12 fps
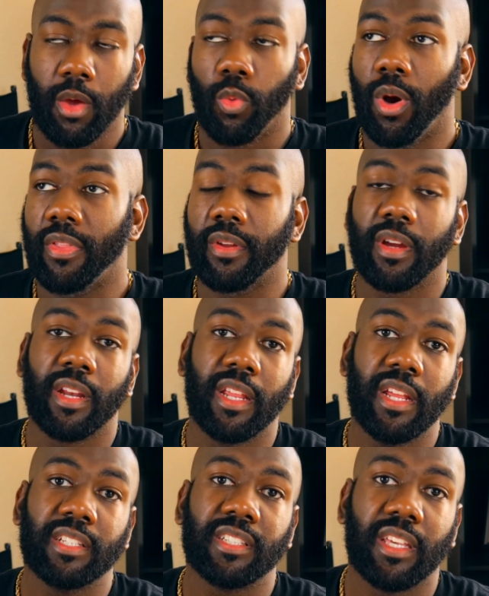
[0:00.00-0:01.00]
whether it
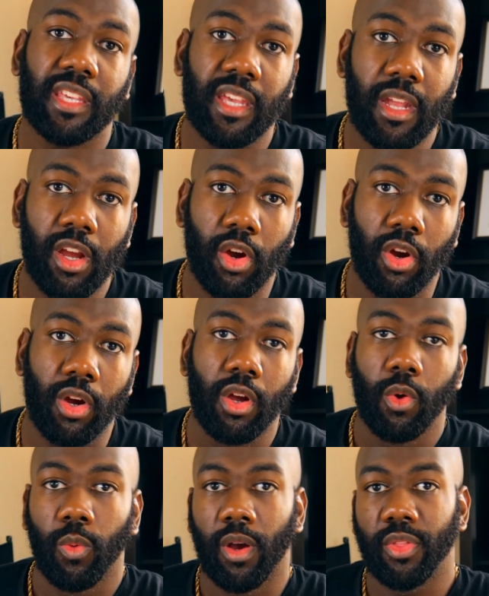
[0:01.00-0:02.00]
is a year,
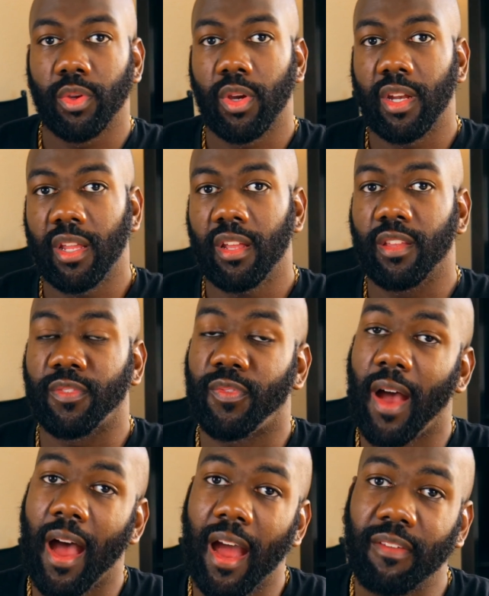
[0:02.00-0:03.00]
whether it is
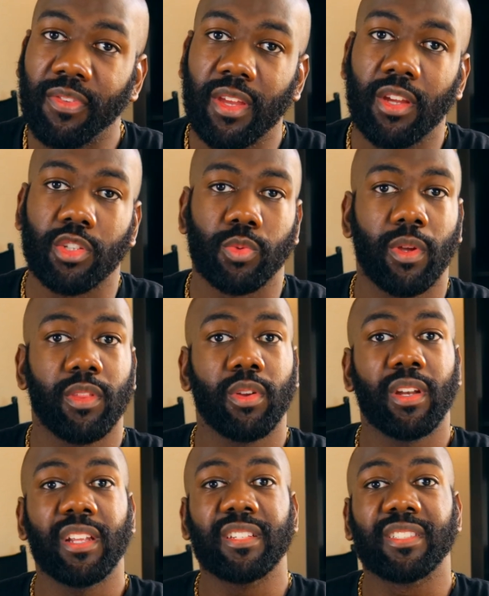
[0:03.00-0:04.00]
5 years,
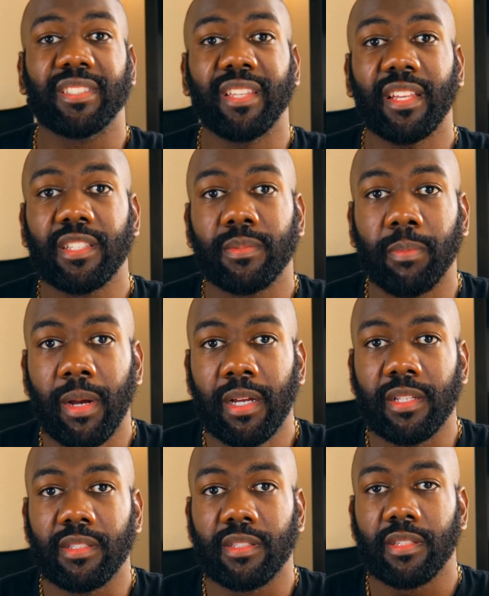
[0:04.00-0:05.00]
whether it is 6
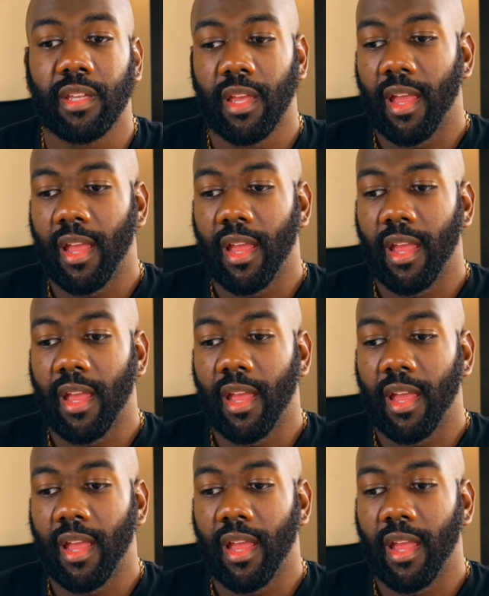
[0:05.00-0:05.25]
months,